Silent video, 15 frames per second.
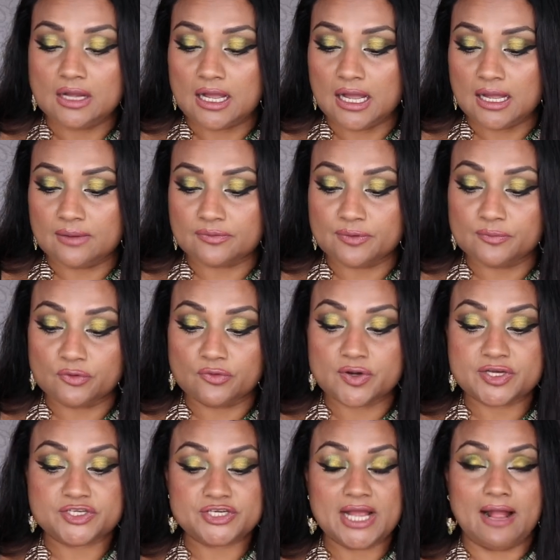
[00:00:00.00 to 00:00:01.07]
uh,
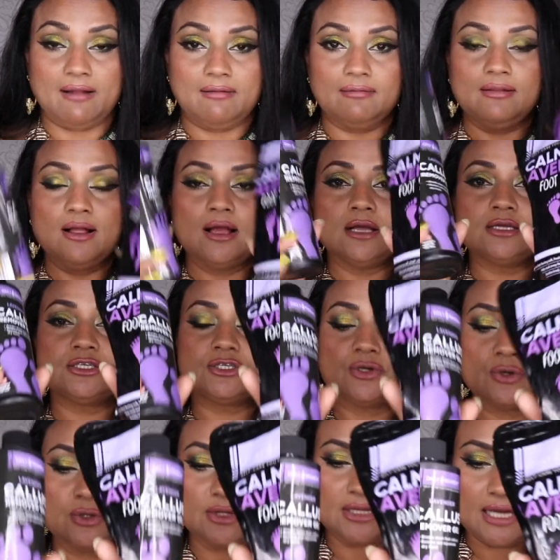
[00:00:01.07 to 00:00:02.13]
remover gel
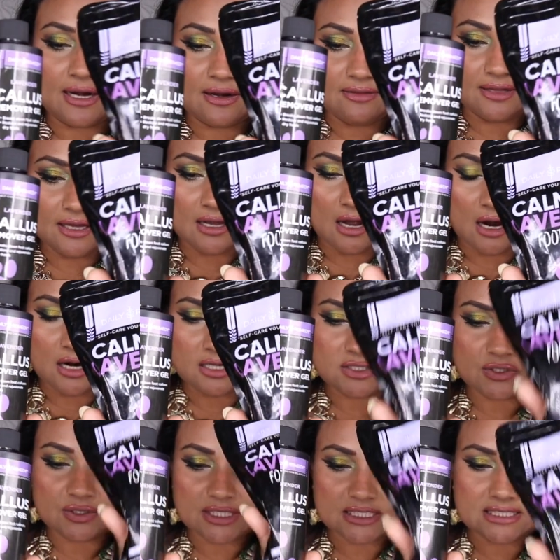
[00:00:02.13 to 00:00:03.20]
so there they are
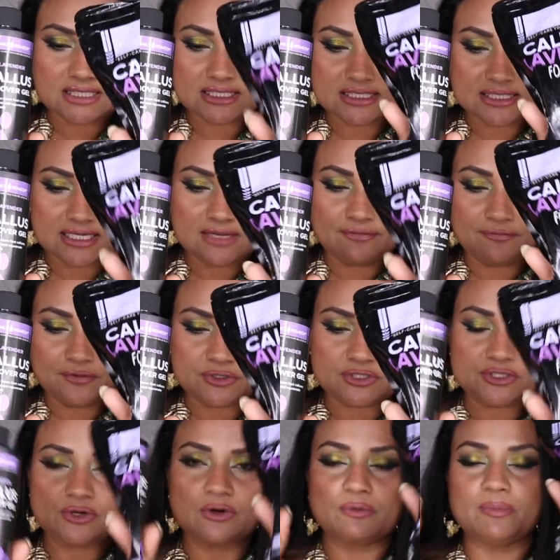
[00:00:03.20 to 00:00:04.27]
so this is the foot
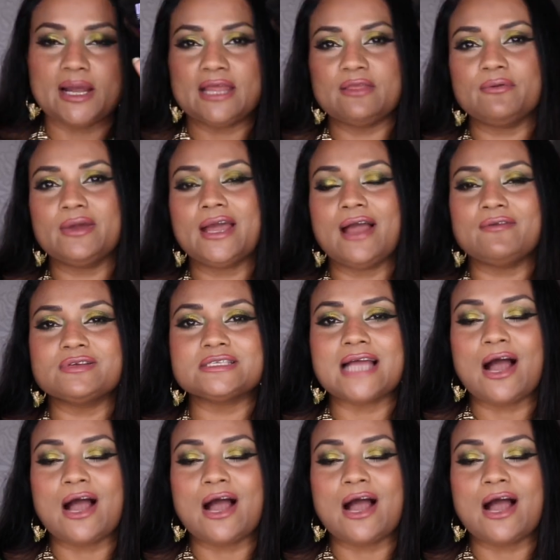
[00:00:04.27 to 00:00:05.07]
soak by the way I was